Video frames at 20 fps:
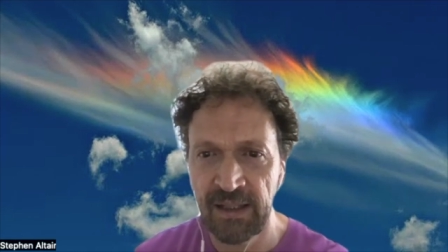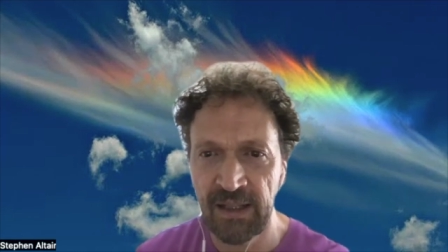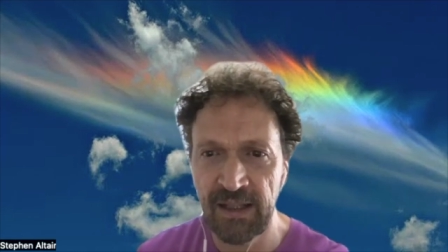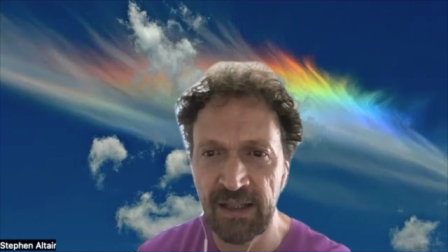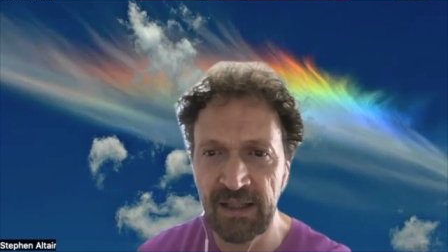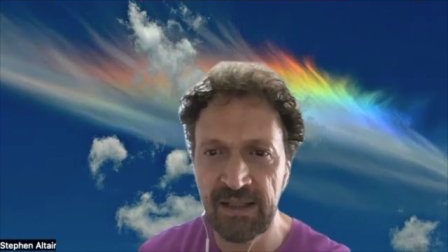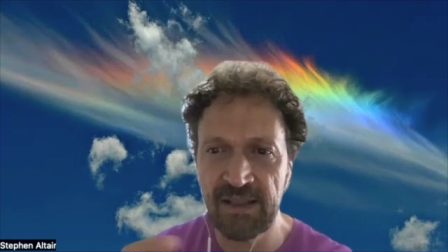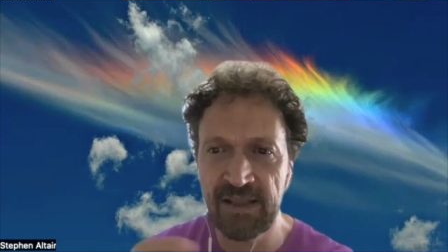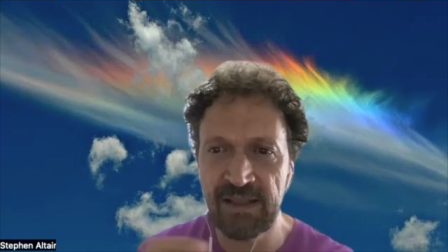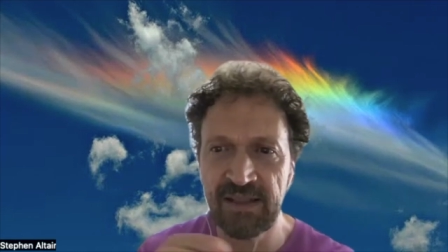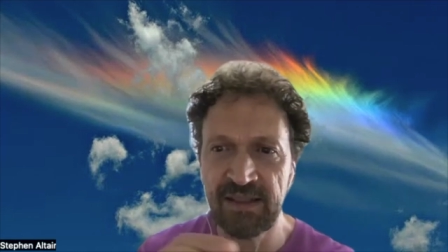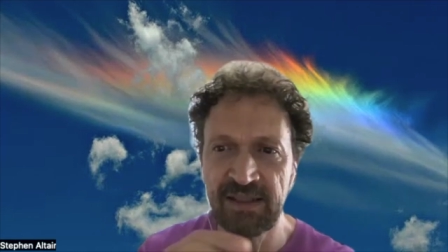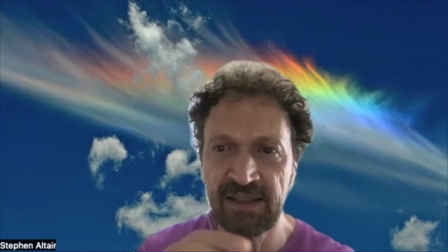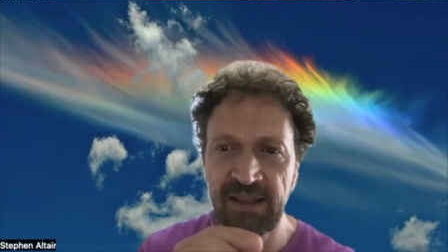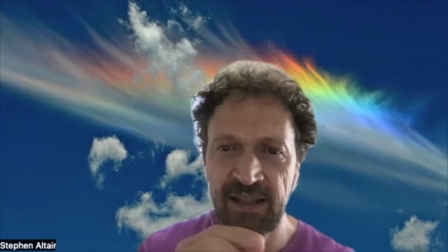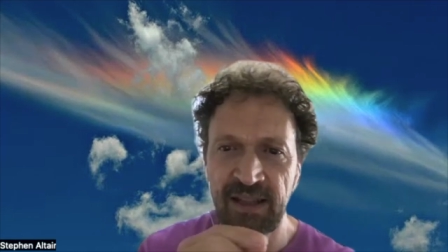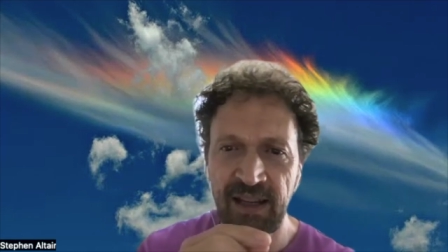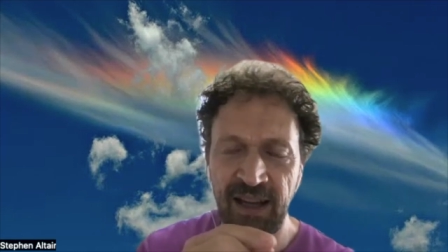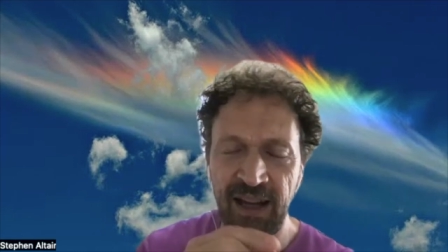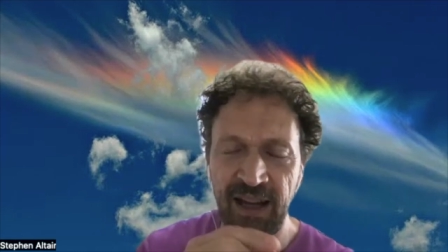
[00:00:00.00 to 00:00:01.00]
is
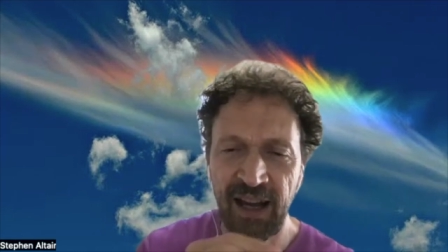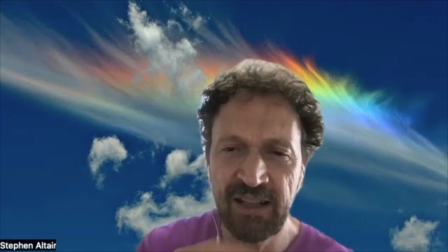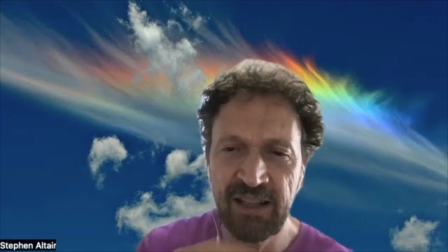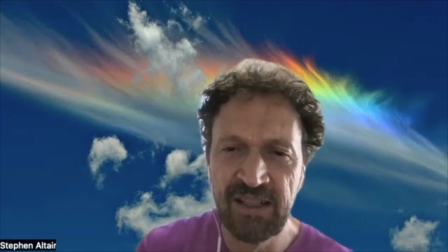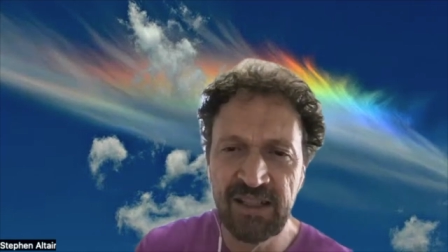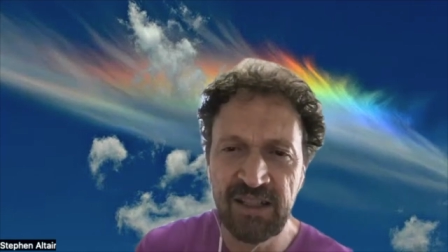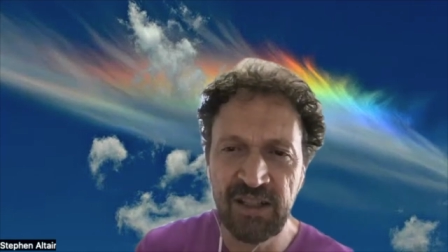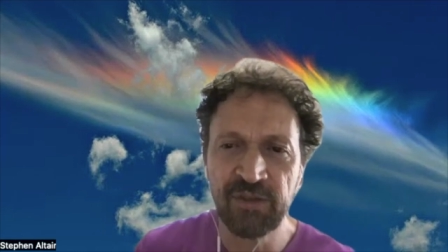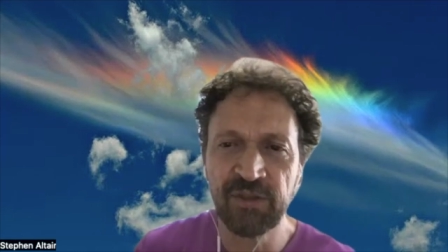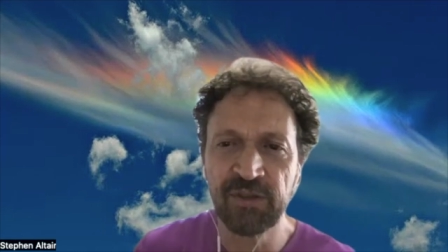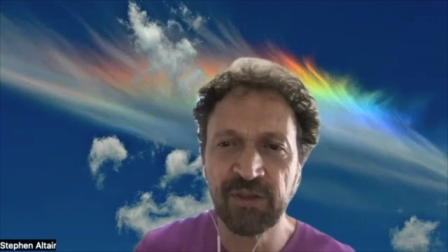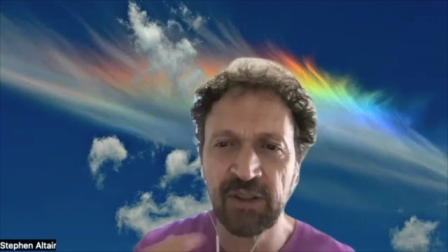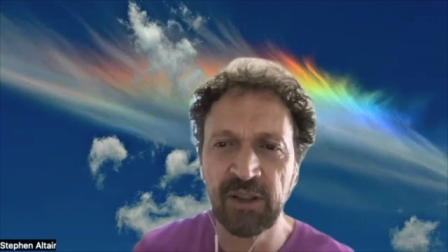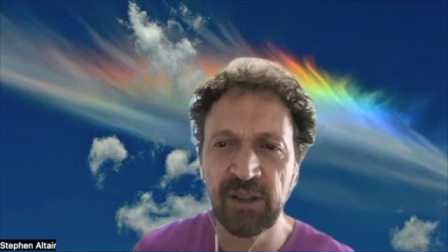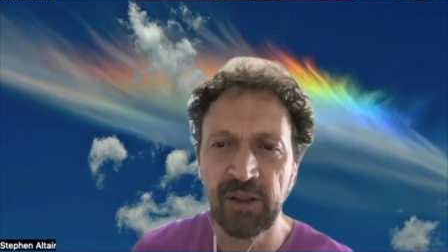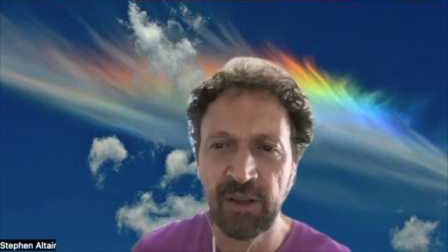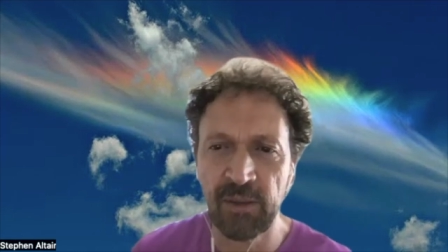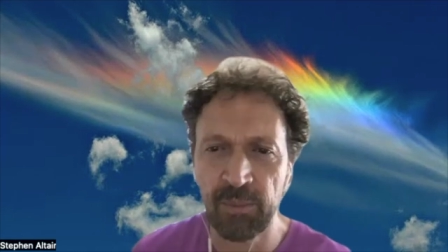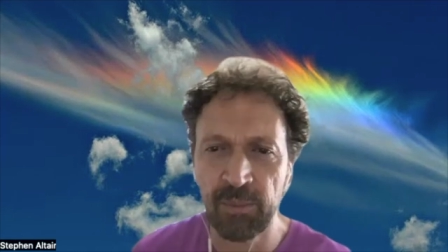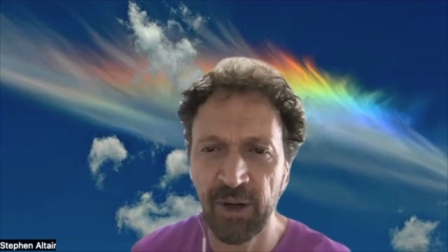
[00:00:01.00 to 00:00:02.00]
a
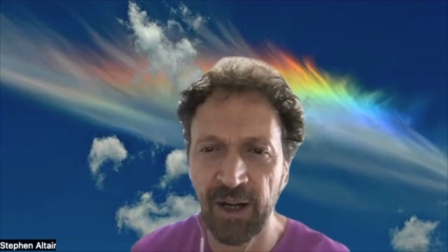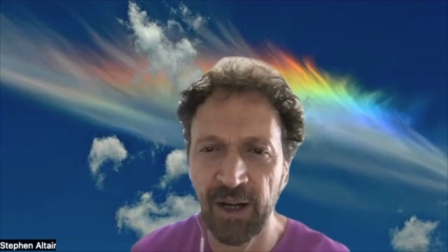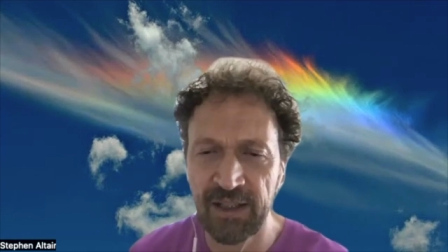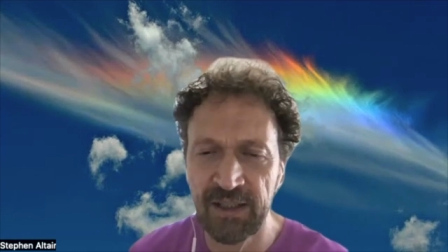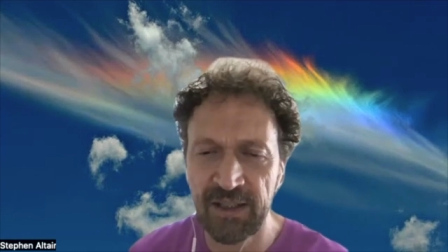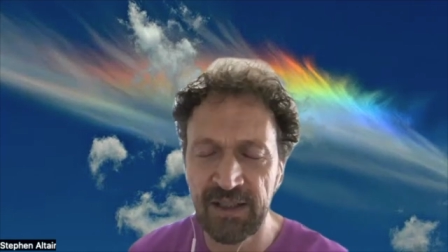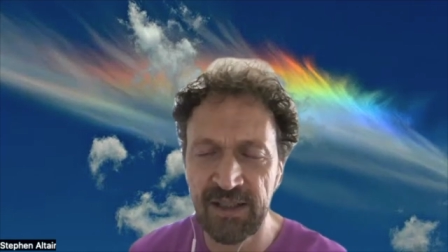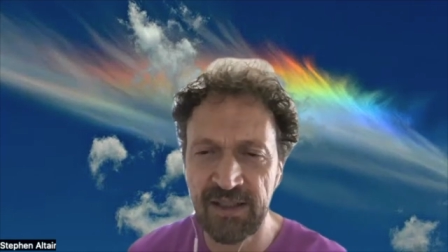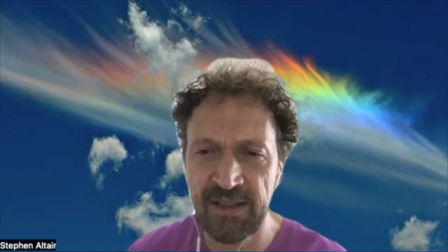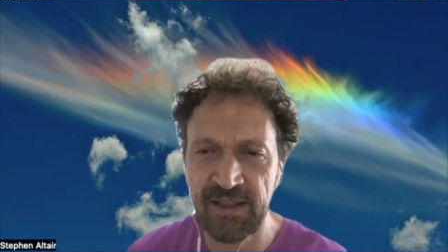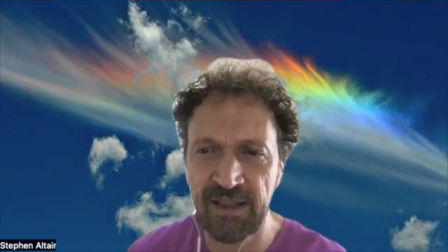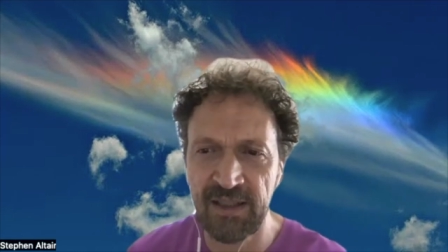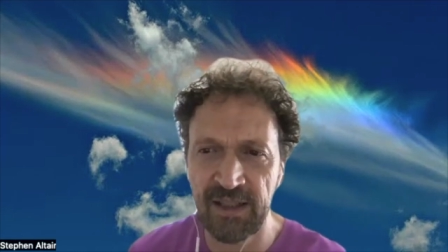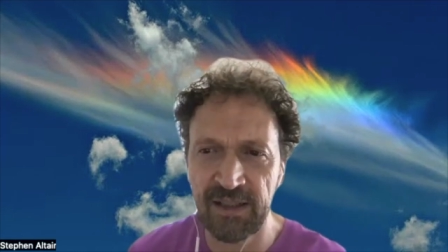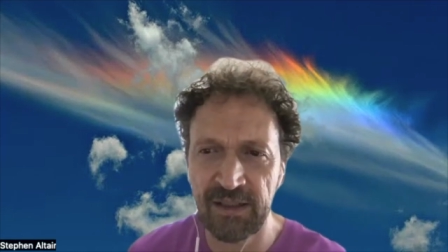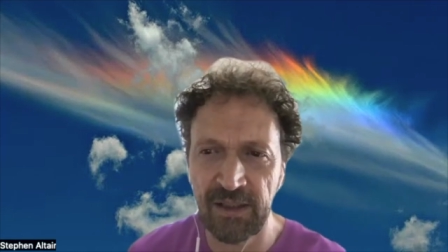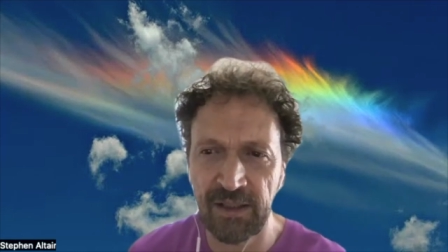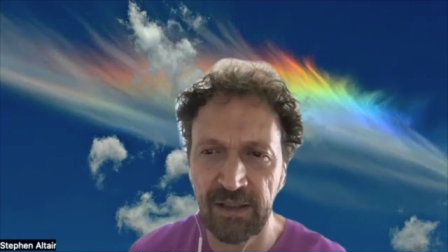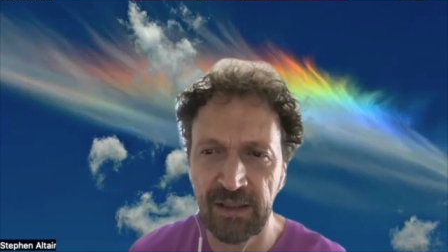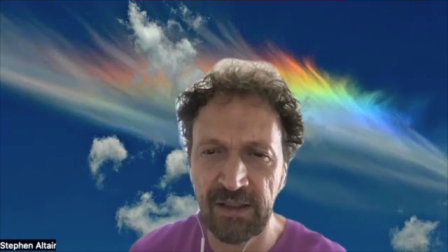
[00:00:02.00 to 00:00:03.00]
different practice
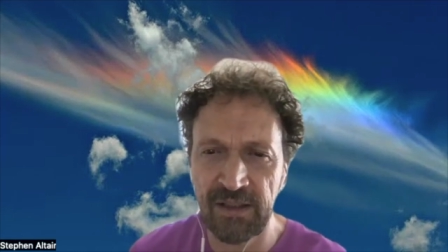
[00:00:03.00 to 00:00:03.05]
than